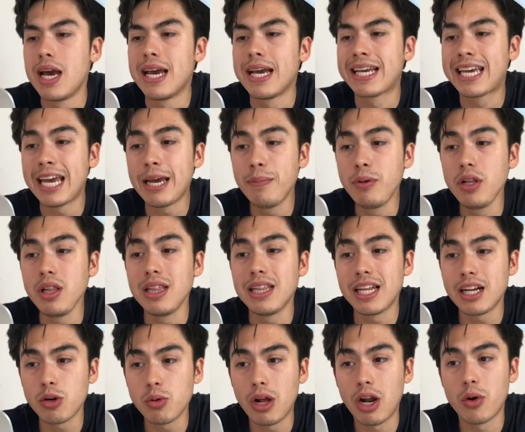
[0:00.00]
Cable
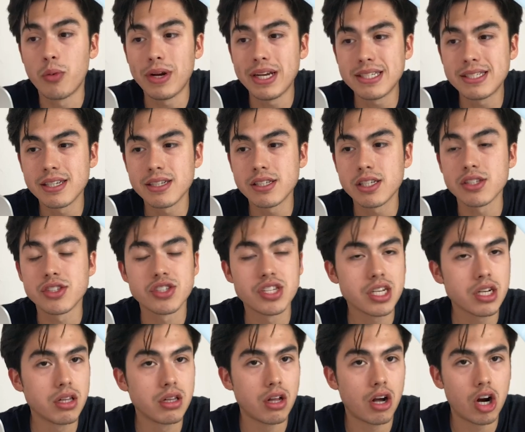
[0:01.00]
lateral raises,
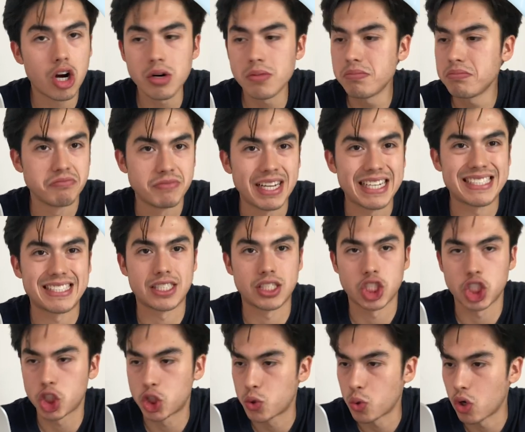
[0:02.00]
single arm, that's
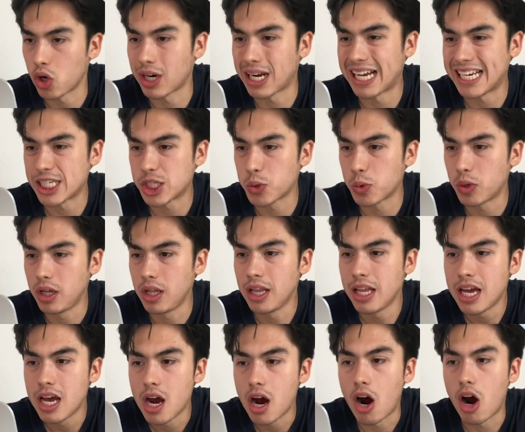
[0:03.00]
strong as well.
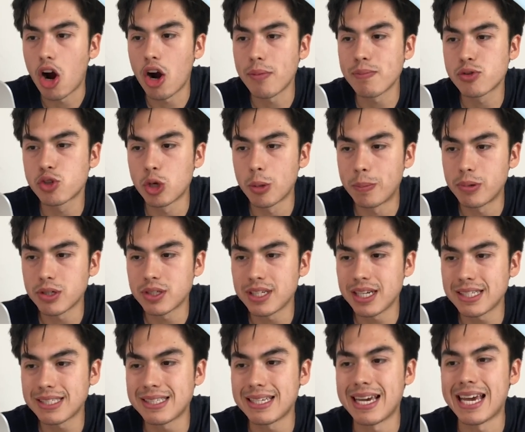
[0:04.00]
Arm
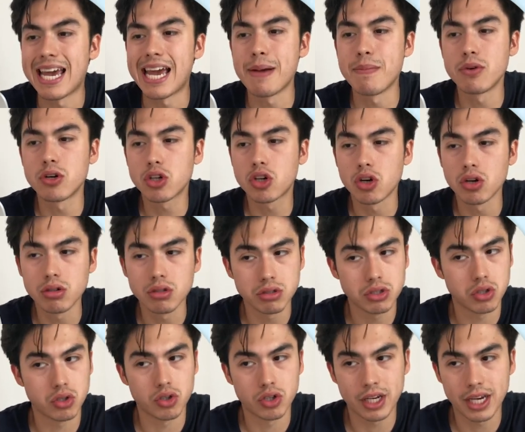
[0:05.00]
supersets, hammer curls,
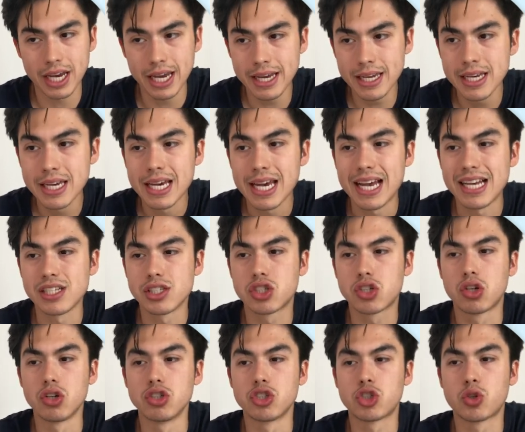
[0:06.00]
okay, and
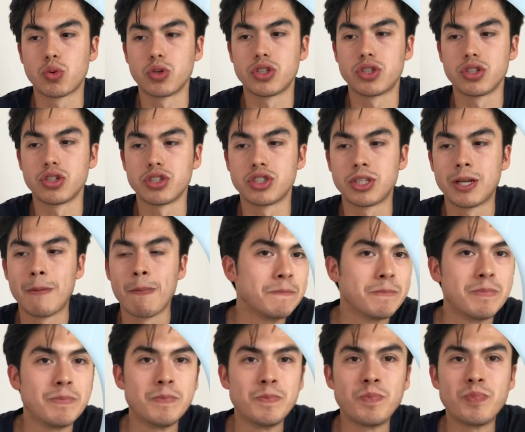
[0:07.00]
skull crushers.
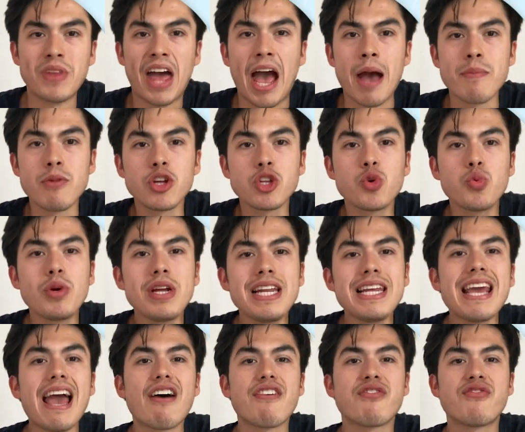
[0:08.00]
I'm not really
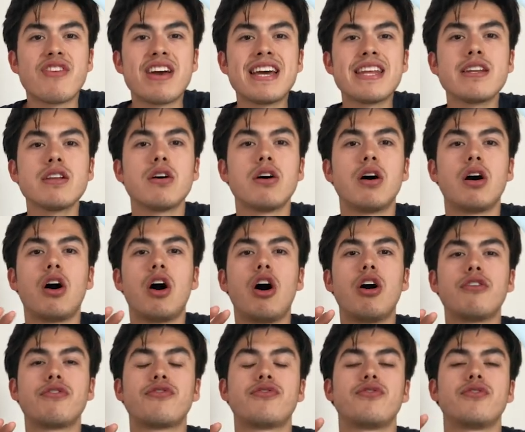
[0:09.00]
a fan
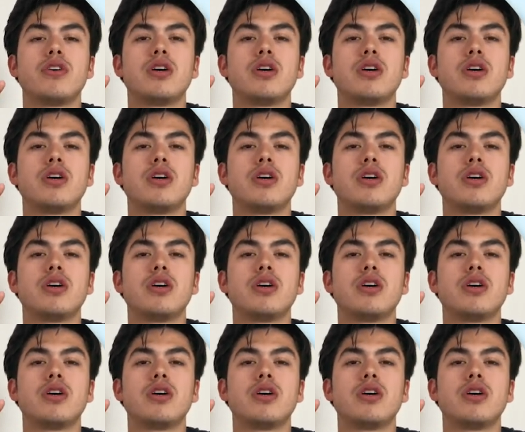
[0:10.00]
of